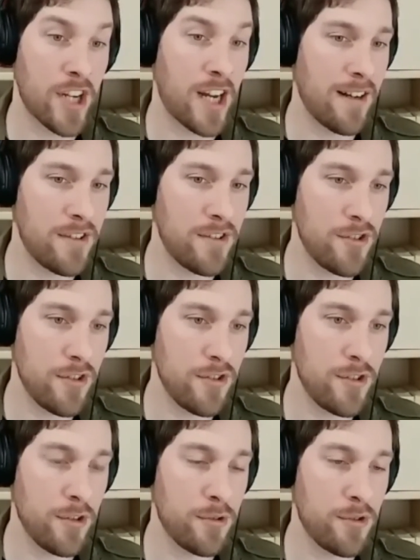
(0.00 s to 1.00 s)

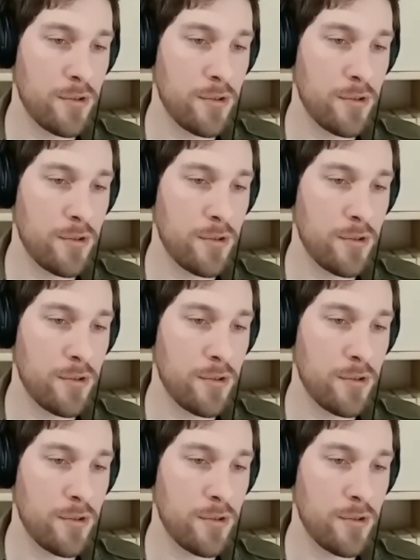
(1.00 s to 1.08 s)
challenges you